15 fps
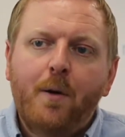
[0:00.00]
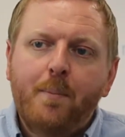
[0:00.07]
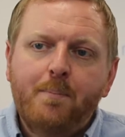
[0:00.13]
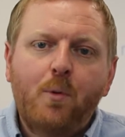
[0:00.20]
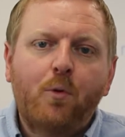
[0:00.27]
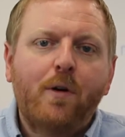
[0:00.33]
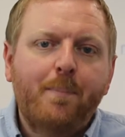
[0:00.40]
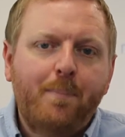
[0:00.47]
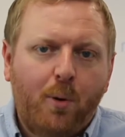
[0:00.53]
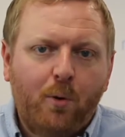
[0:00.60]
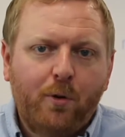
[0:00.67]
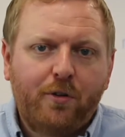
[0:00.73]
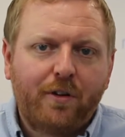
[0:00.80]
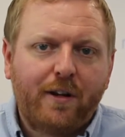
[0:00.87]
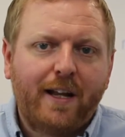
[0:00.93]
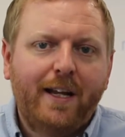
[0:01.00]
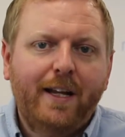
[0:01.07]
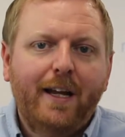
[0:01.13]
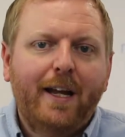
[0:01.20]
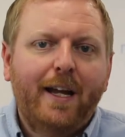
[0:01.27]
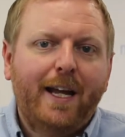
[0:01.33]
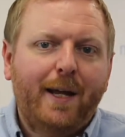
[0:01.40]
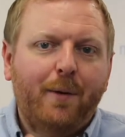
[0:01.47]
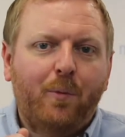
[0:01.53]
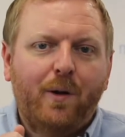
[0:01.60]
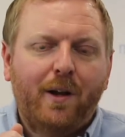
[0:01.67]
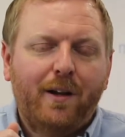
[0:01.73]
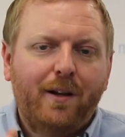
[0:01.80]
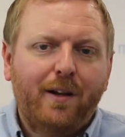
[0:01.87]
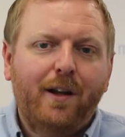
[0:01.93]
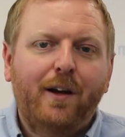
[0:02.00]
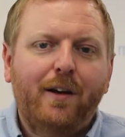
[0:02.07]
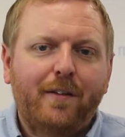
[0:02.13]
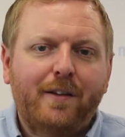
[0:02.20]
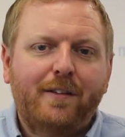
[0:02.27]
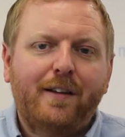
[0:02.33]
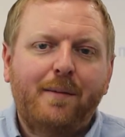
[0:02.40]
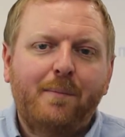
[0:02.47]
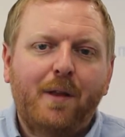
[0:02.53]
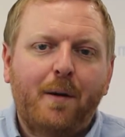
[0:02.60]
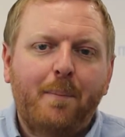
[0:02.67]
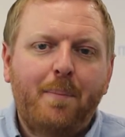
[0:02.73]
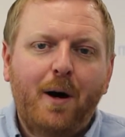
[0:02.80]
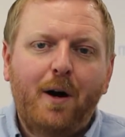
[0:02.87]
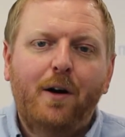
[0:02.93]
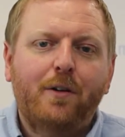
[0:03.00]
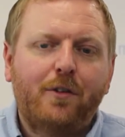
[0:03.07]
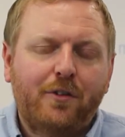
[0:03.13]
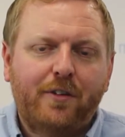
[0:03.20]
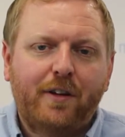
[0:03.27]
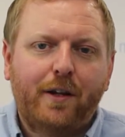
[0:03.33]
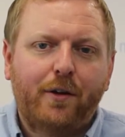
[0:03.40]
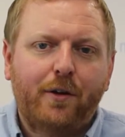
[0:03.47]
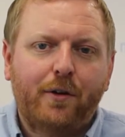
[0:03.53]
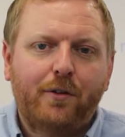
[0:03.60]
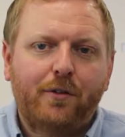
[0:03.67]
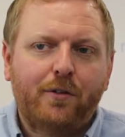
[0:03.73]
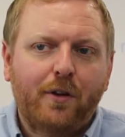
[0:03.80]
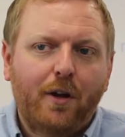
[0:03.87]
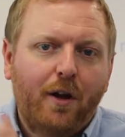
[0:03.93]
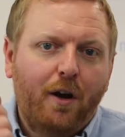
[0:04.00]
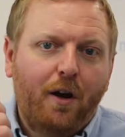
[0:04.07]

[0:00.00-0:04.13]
More importantly, it will alert the team that are purchasing goods